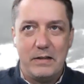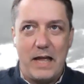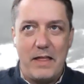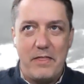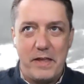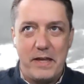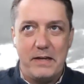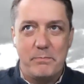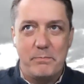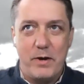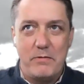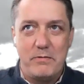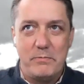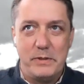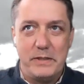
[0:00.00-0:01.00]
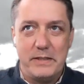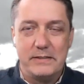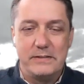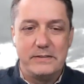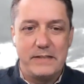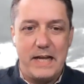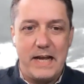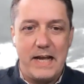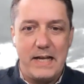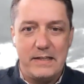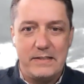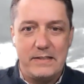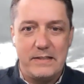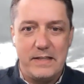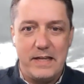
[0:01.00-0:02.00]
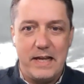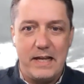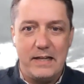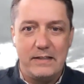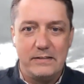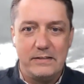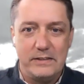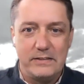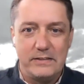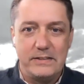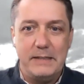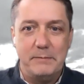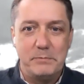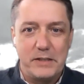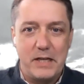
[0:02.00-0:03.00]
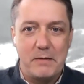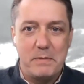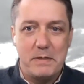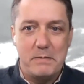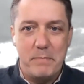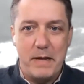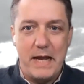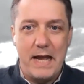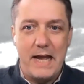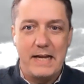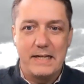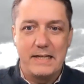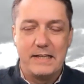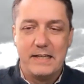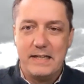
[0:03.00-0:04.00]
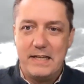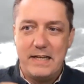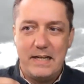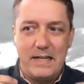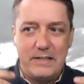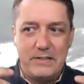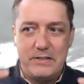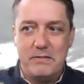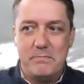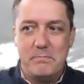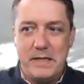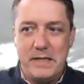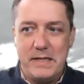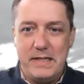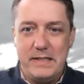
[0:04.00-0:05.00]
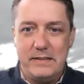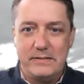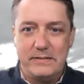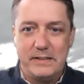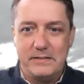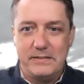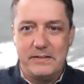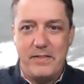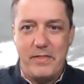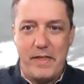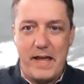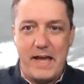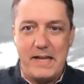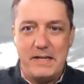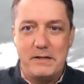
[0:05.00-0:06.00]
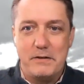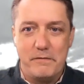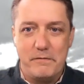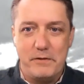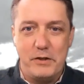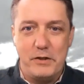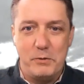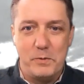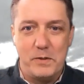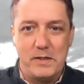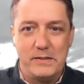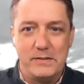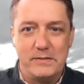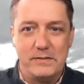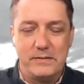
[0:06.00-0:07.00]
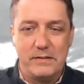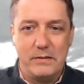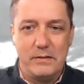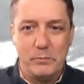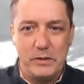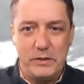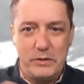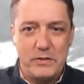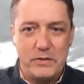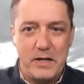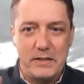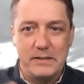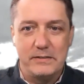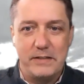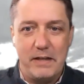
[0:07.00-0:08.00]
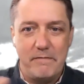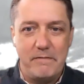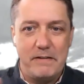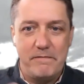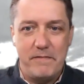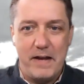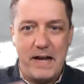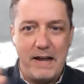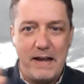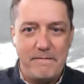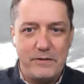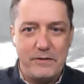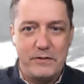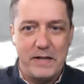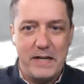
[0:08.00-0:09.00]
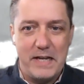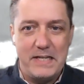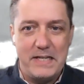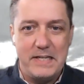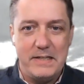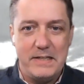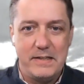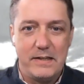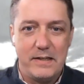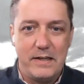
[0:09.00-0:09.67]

I think probably the stat that just keeps coming back to me since that interview was, when you're talking 75 to 80